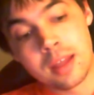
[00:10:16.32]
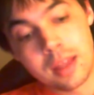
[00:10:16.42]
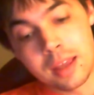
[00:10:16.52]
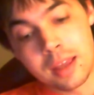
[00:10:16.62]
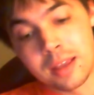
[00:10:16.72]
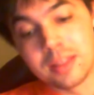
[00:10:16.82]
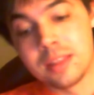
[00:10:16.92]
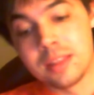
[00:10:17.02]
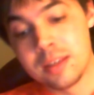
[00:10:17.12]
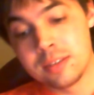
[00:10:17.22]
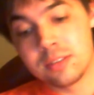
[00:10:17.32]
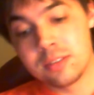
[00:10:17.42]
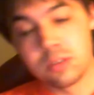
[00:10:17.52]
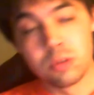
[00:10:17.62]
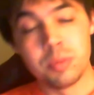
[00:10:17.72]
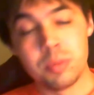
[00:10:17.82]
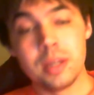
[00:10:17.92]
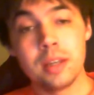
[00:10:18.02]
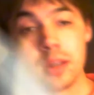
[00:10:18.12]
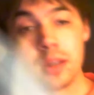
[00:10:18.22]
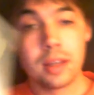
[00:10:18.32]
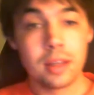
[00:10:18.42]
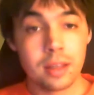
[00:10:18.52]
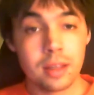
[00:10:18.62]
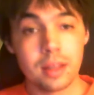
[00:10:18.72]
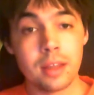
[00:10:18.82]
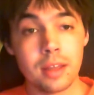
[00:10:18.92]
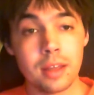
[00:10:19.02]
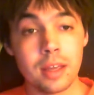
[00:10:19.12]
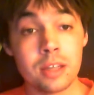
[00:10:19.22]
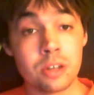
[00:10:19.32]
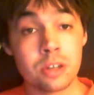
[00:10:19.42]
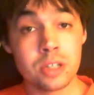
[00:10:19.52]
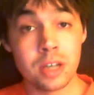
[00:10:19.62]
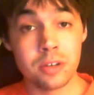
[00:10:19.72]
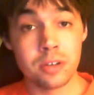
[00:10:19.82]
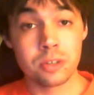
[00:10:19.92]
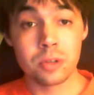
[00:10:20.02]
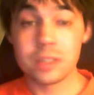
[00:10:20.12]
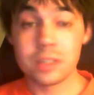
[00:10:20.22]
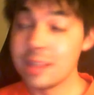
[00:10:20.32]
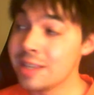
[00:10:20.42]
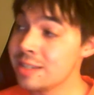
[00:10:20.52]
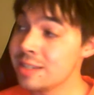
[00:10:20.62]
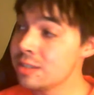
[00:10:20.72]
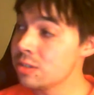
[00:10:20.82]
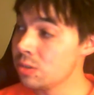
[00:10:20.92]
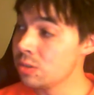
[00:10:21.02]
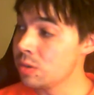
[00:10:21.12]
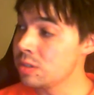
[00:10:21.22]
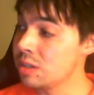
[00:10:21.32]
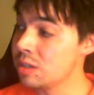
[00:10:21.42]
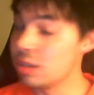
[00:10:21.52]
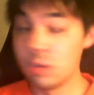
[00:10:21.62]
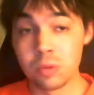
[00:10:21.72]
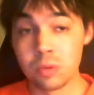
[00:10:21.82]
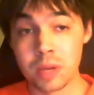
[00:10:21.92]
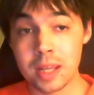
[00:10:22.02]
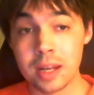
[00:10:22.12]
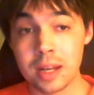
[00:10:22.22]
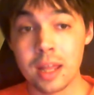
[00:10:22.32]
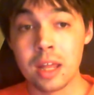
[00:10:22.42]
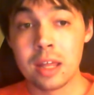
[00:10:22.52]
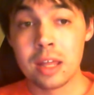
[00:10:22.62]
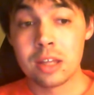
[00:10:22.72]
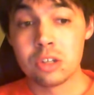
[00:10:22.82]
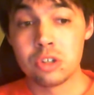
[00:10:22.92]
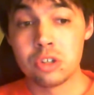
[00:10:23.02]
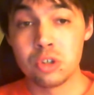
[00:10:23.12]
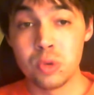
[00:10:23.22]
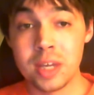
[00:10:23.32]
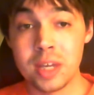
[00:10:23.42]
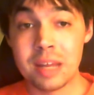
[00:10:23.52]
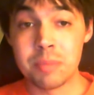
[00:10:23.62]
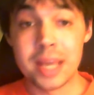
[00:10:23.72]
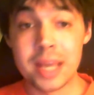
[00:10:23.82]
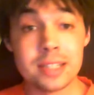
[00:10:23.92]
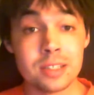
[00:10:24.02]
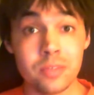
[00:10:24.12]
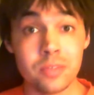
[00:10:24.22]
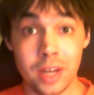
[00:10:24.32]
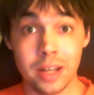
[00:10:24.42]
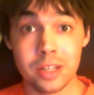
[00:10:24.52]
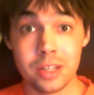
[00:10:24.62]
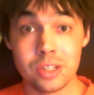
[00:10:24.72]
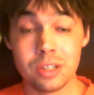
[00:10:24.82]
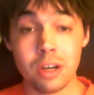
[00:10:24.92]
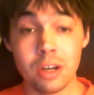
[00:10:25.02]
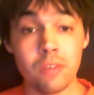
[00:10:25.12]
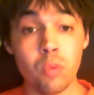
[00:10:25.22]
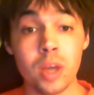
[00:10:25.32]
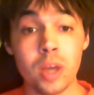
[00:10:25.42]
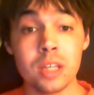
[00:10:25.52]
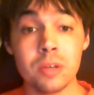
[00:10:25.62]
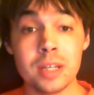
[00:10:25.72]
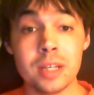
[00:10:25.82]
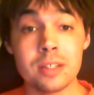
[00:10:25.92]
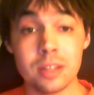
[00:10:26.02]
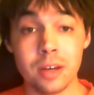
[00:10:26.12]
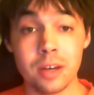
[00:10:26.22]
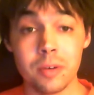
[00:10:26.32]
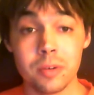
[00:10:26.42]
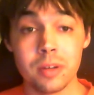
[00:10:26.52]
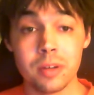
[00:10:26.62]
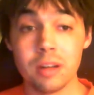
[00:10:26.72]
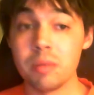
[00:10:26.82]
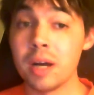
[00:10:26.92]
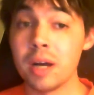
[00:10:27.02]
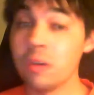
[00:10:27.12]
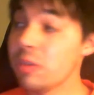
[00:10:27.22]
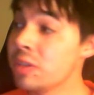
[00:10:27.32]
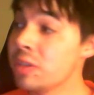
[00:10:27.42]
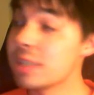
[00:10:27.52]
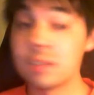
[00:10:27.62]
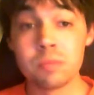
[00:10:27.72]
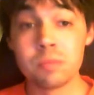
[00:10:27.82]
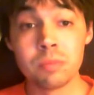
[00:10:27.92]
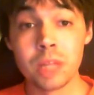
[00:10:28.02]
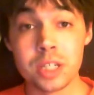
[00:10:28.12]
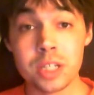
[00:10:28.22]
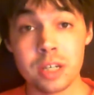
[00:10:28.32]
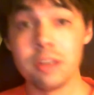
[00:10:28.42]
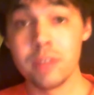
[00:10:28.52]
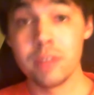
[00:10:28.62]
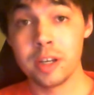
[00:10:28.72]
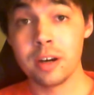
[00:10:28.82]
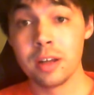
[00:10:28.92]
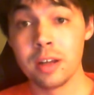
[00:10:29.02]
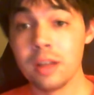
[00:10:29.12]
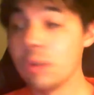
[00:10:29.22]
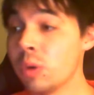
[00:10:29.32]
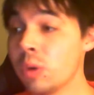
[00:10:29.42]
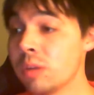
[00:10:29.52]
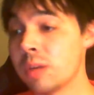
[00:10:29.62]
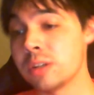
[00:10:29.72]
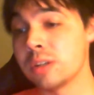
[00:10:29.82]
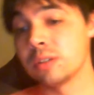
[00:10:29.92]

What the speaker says: And then this would be a tertiary source. This is the source that you would read to get a basis of knowledge of what you need to know about this legendary figure, William Marshall.